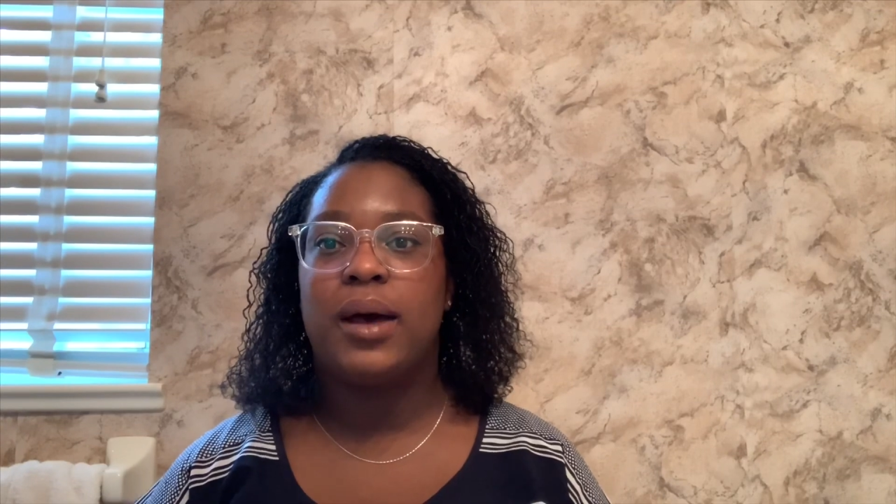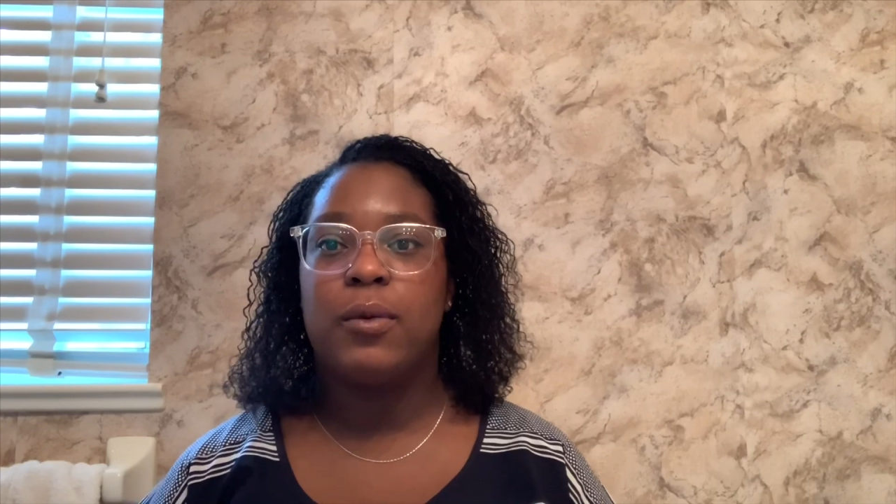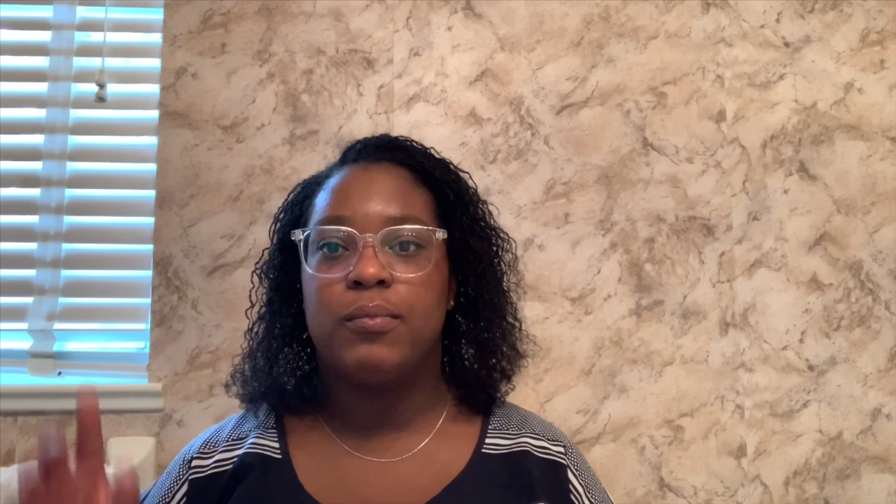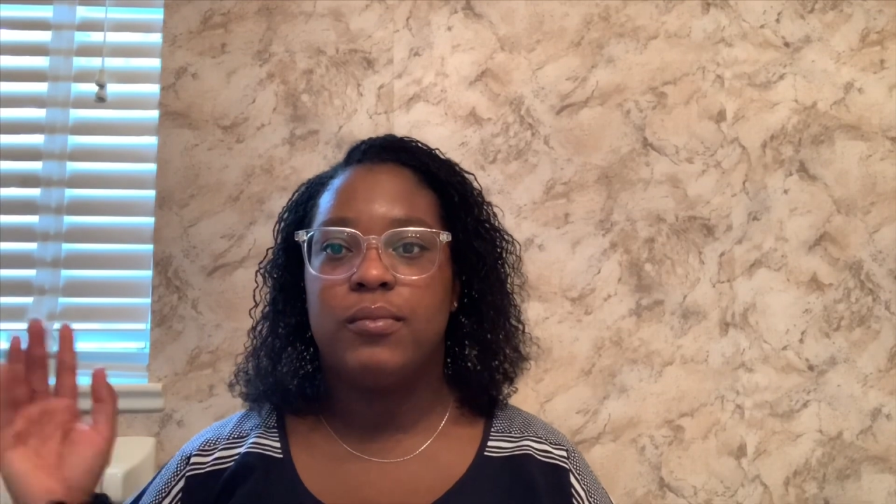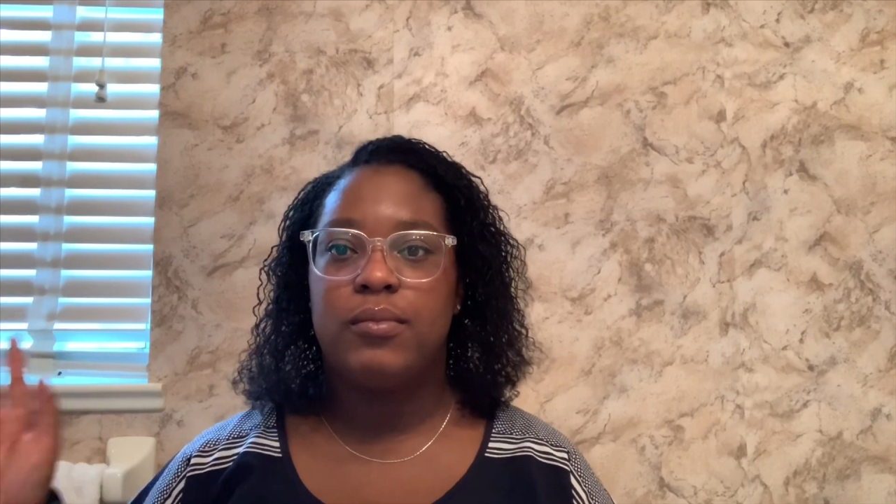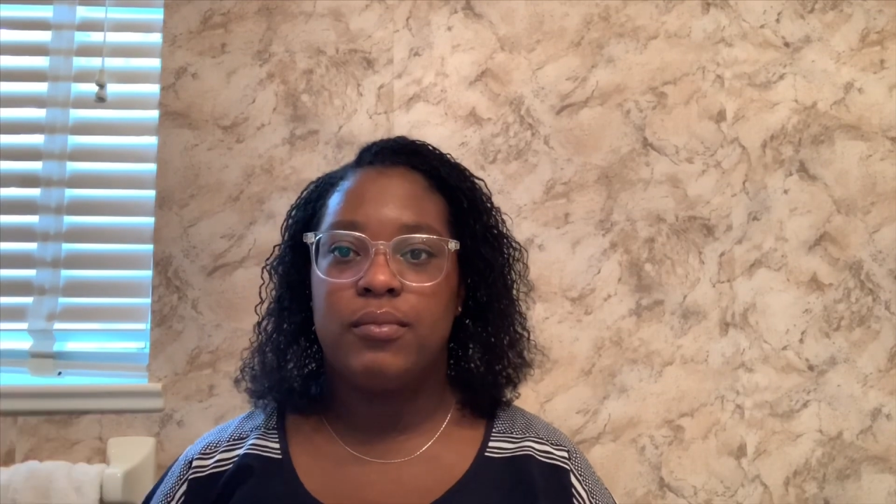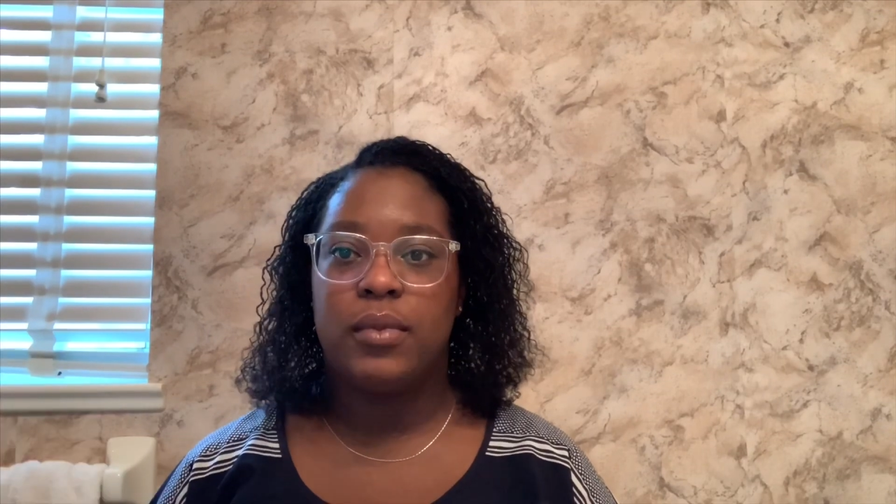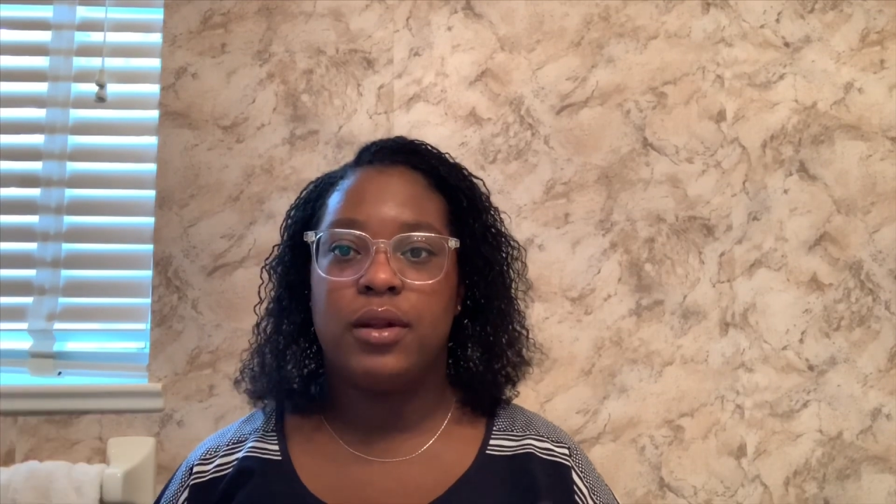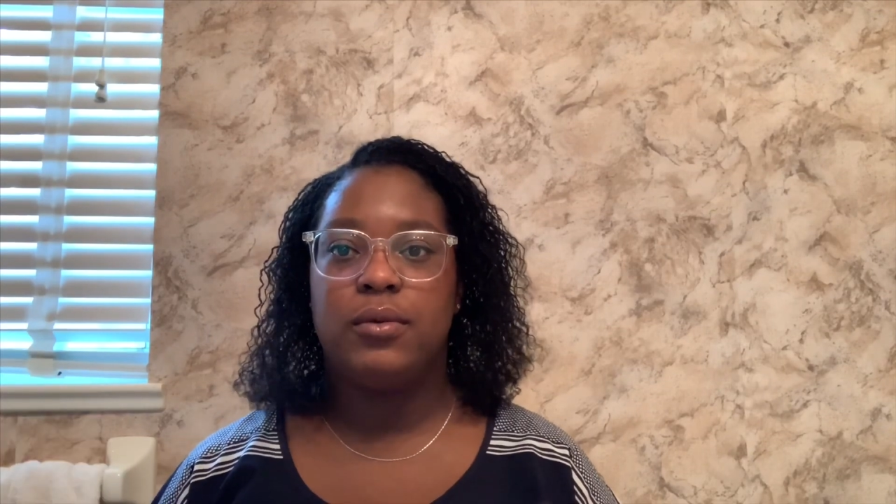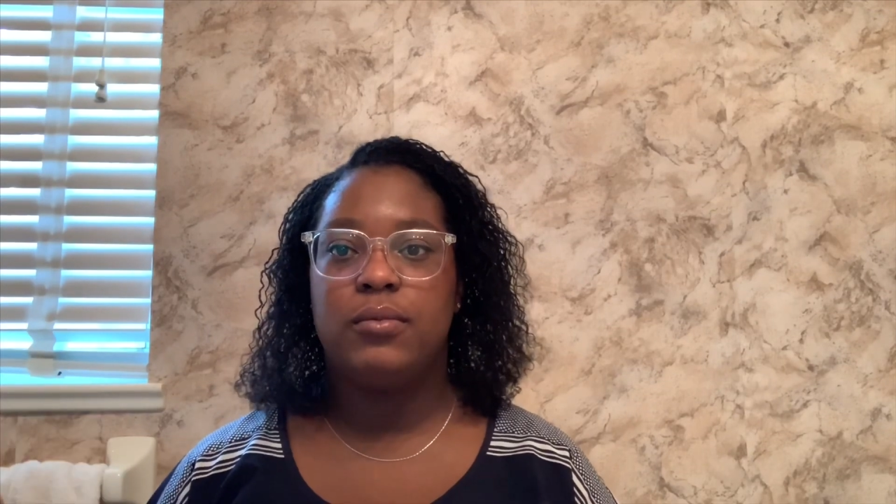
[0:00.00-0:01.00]

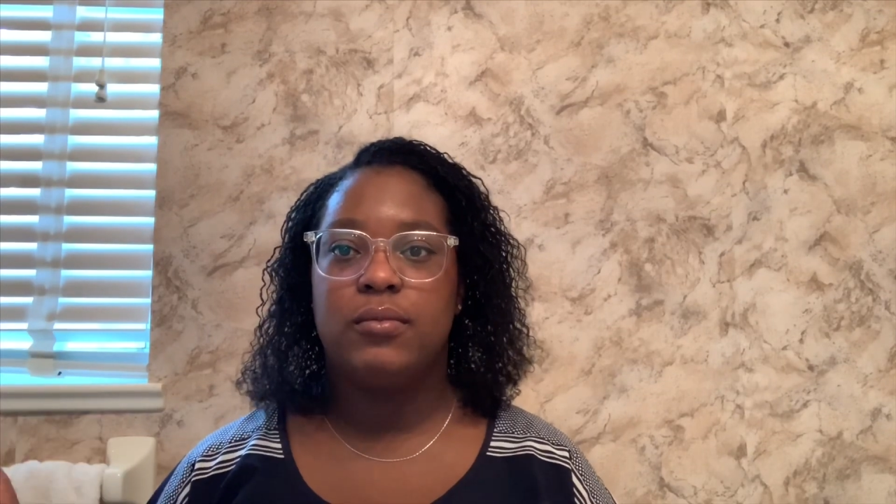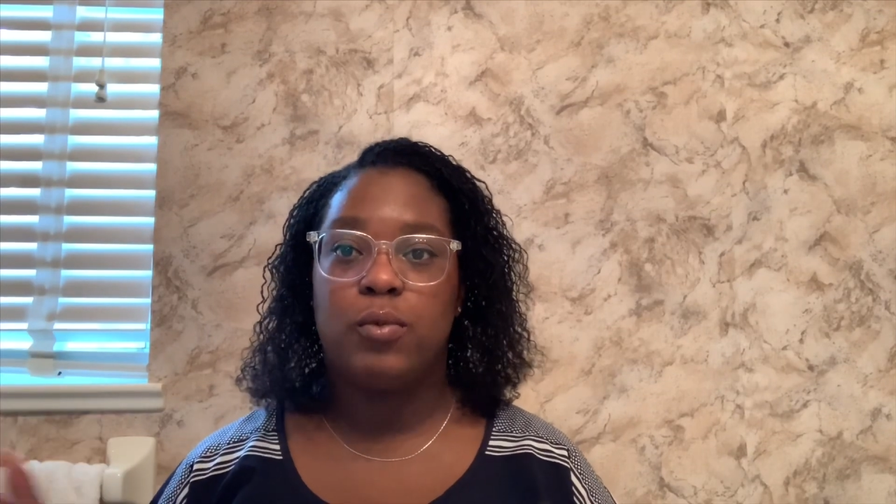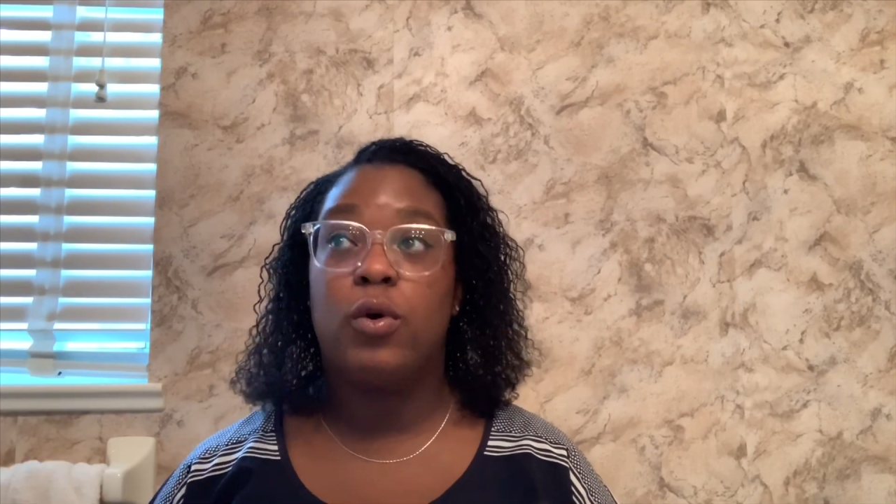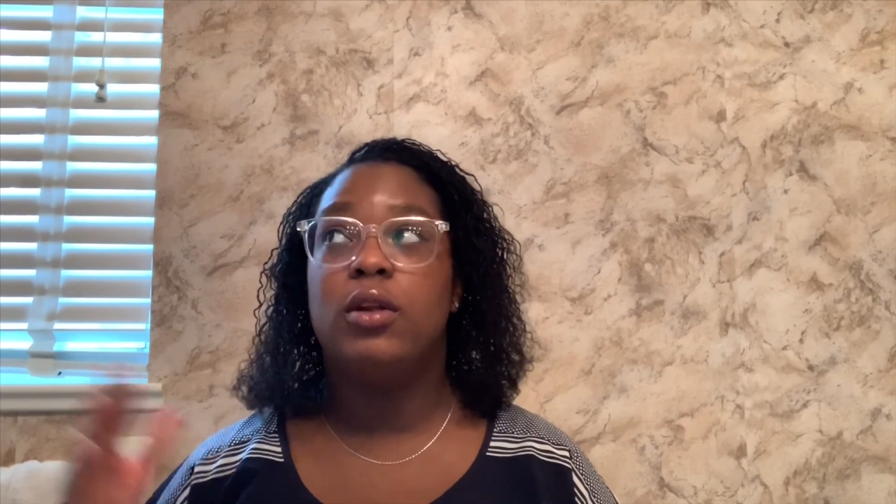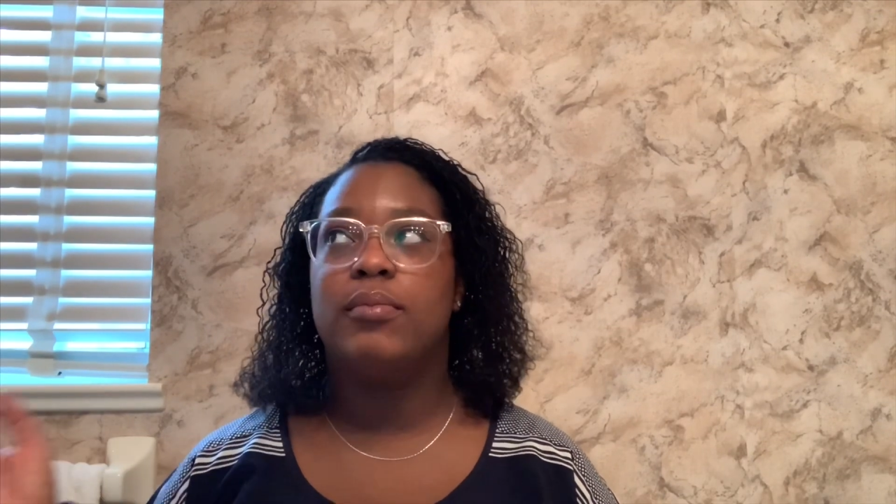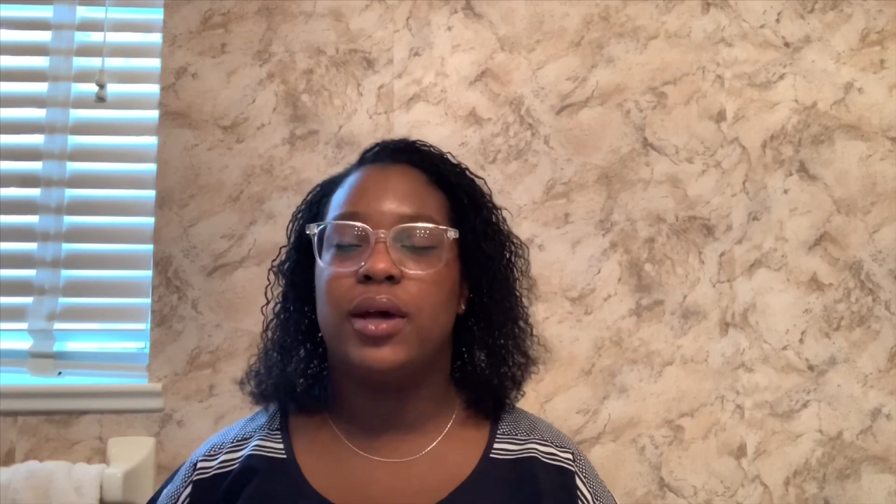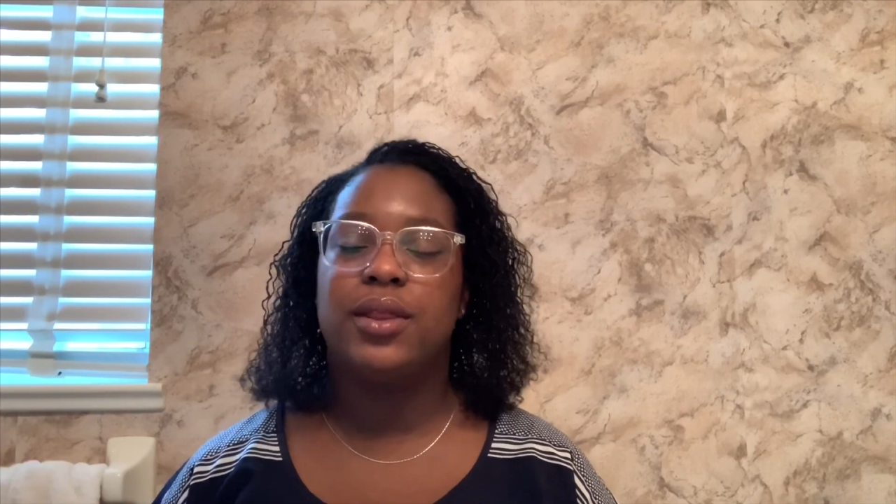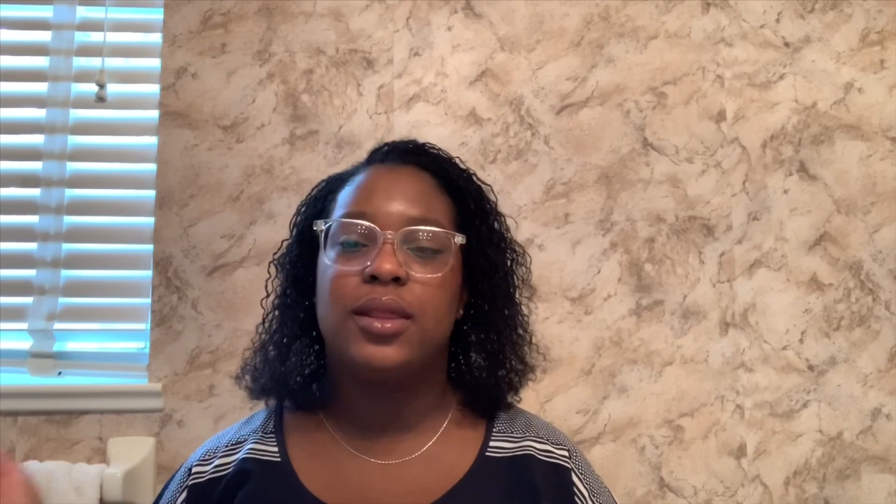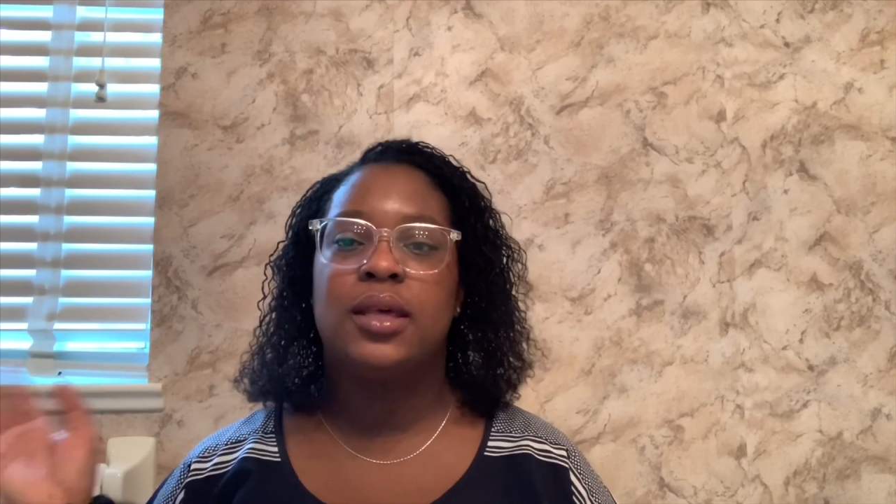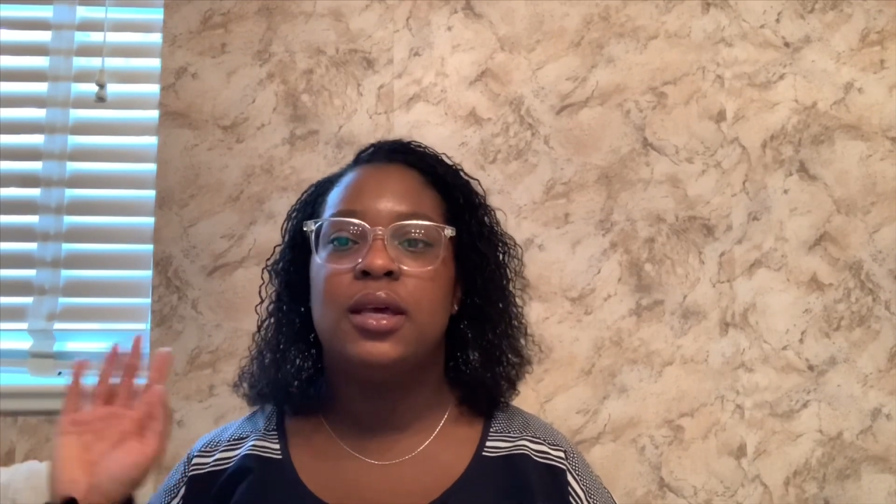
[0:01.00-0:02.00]
1 month.